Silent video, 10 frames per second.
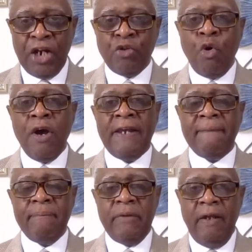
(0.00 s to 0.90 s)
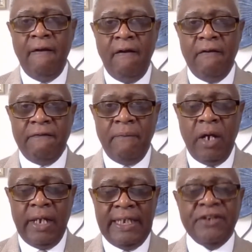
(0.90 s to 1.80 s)
growing
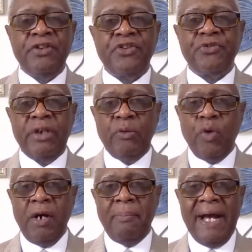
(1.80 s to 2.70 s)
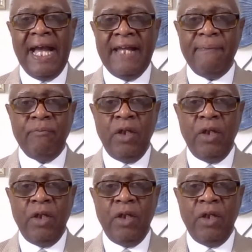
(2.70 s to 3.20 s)
industry whereby